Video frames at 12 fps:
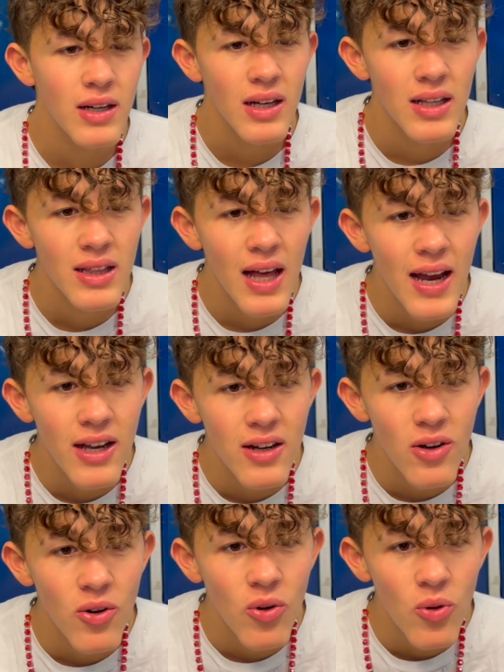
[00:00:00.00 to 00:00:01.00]

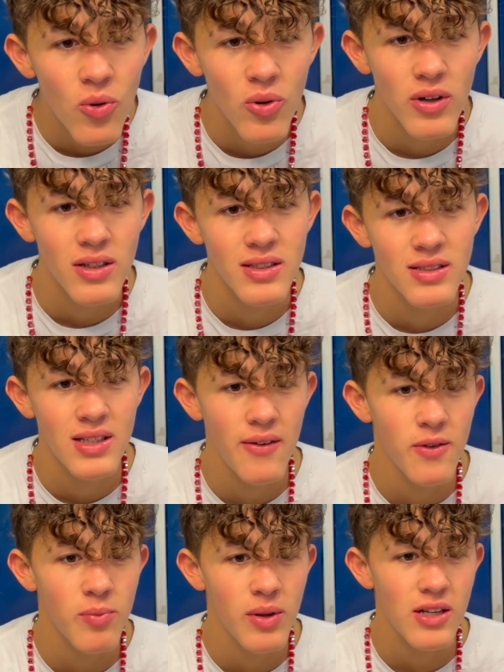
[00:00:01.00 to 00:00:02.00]
Alaya Horn,
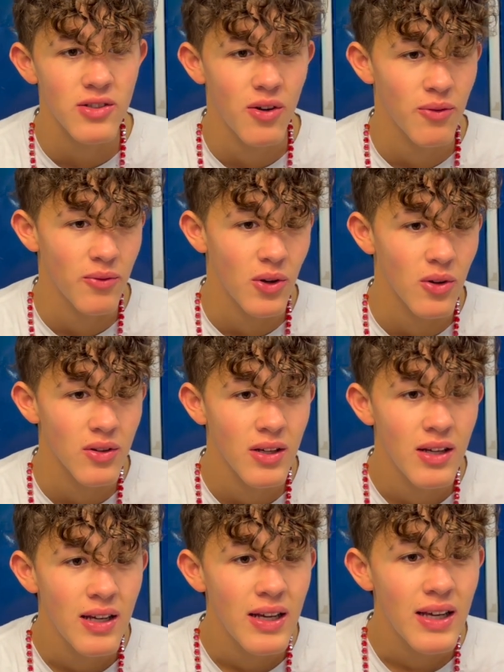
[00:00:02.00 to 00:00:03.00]
7th place on vault.
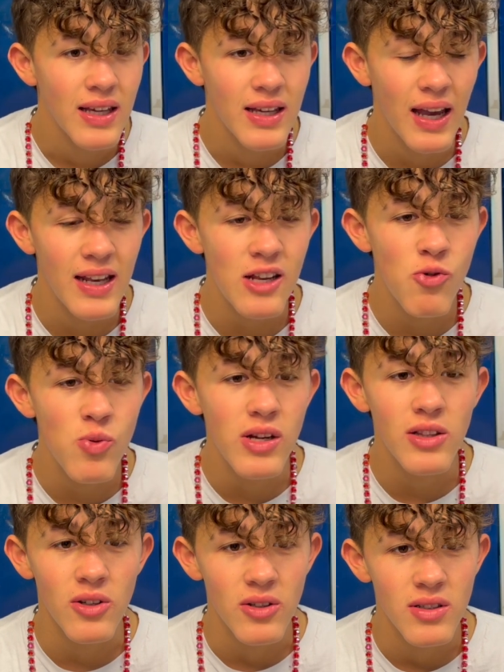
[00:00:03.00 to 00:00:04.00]
Katie
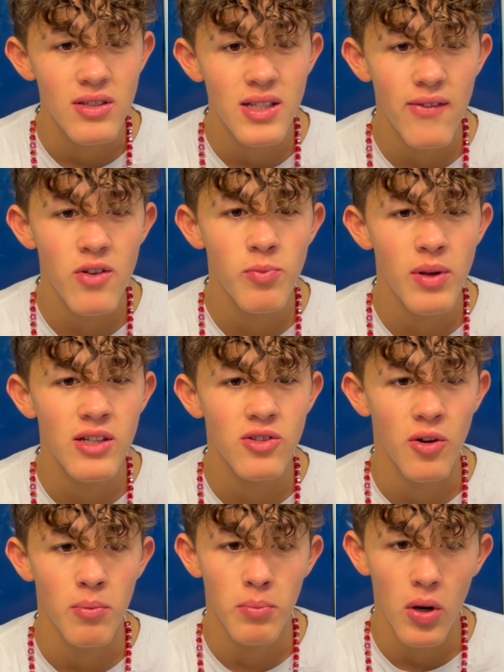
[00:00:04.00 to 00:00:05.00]
Wheeler, 7th place
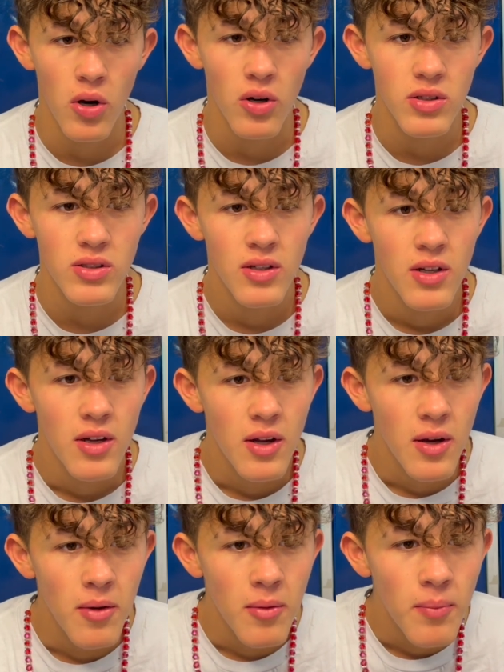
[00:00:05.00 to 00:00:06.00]
on bars.
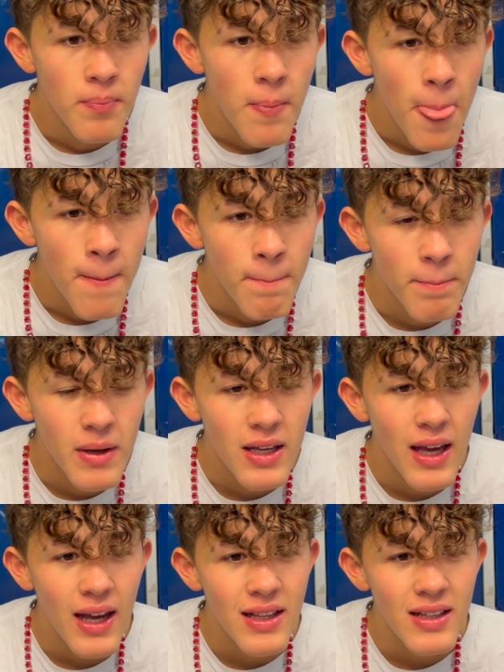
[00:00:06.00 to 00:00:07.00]

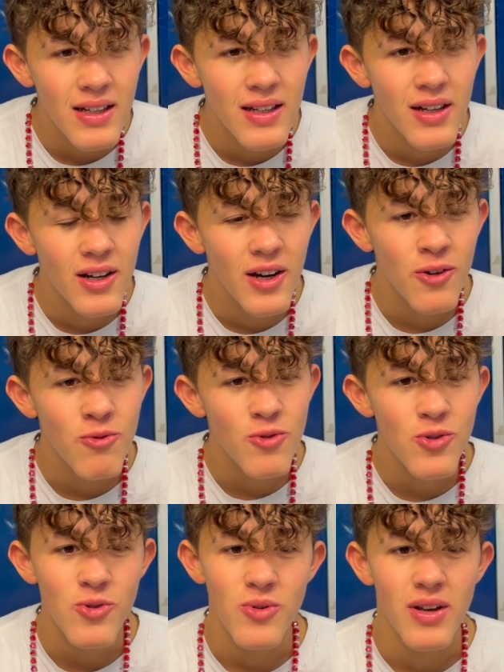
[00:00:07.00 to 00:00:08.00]
Michaela
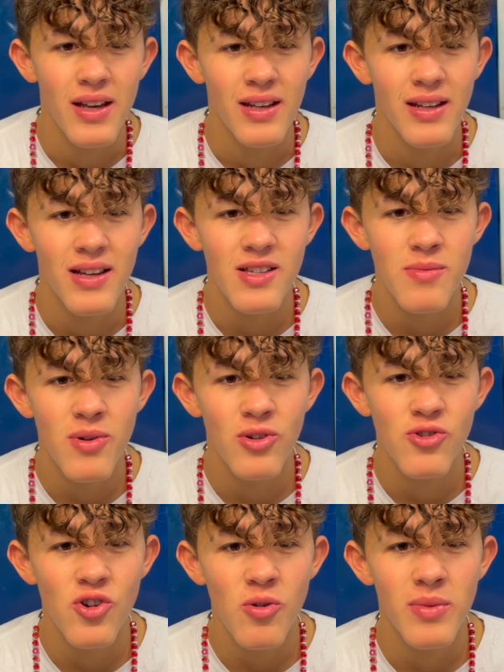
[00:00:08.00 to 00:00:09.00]
Unruh and Isabel
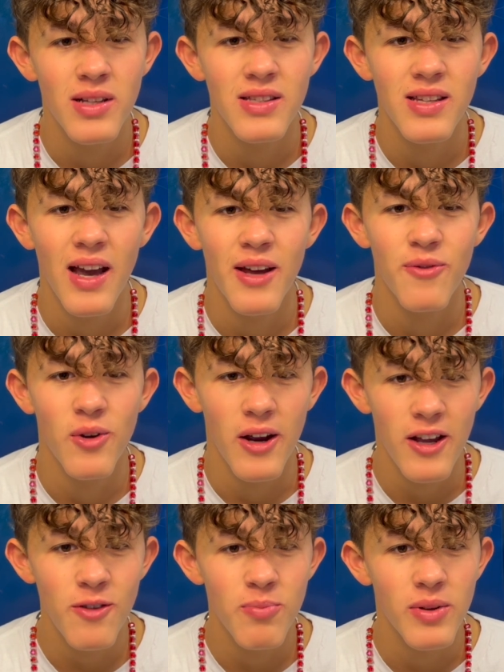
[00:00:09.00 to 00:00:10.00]
German tied for
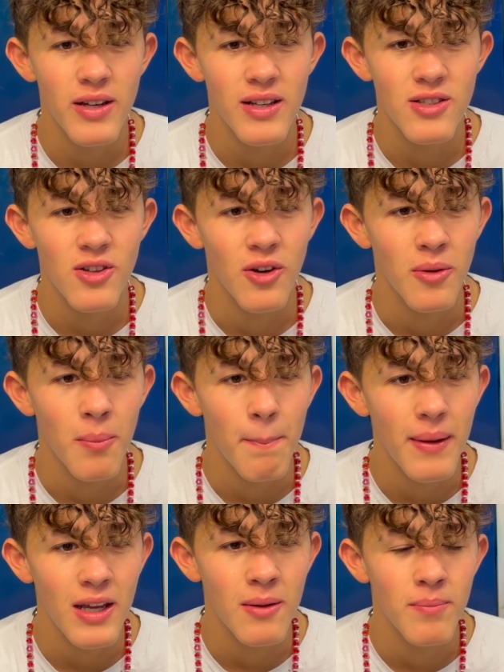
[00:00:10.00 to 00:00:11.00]
8th place on
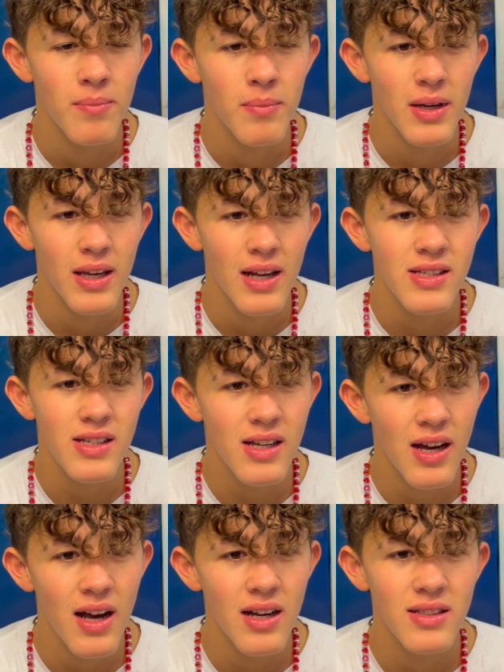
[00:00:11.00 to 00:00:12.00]
beam. Mackenzie
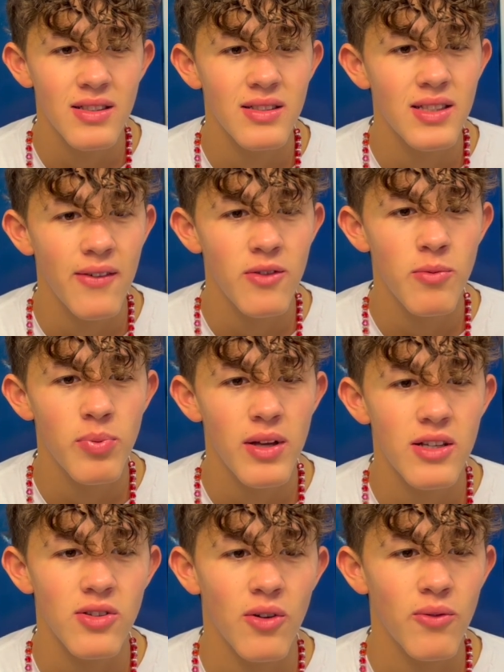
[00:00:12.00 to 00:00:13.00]
Cox, 7th
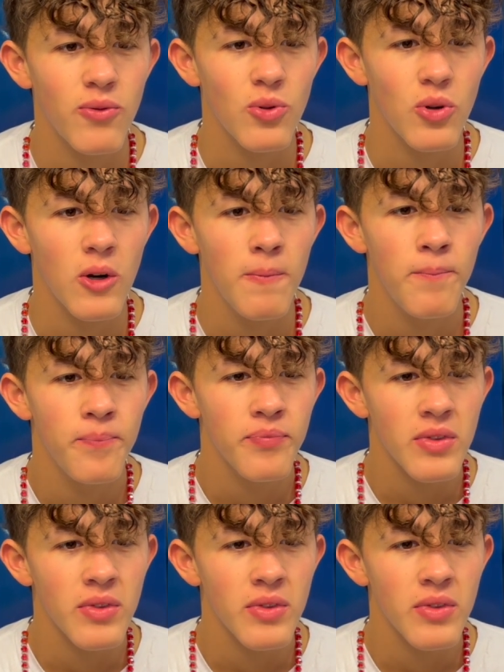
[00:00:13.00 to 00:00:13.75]
place on floor.